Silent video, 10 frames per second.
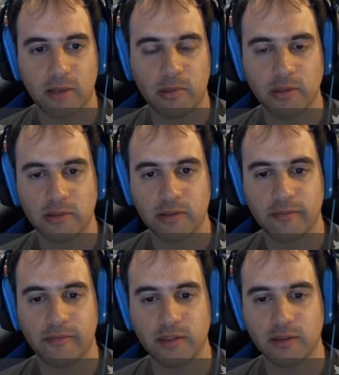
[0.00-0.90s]
My pawn is
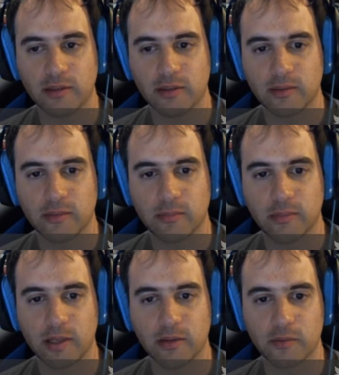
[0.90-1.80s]
defended
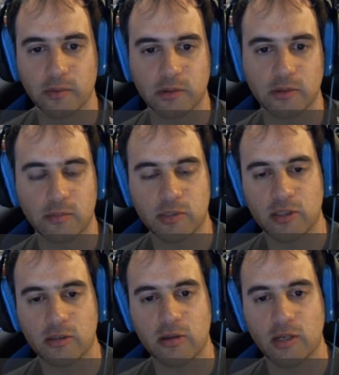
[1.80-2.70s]
by the rook, so I'm
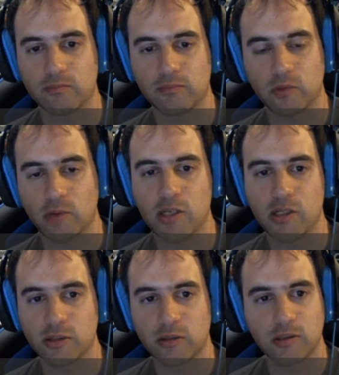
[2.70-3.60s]
just gonna
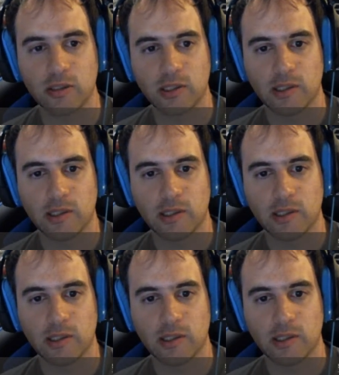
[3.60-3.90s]
rush it.